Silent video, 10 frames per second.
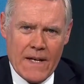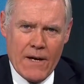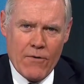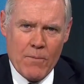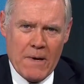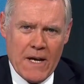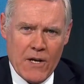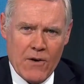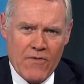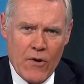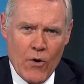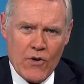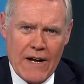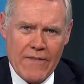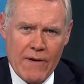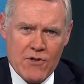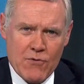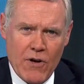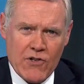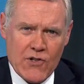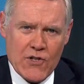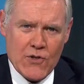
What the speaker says: Now, at the beginning of the lockdown, there was a rush to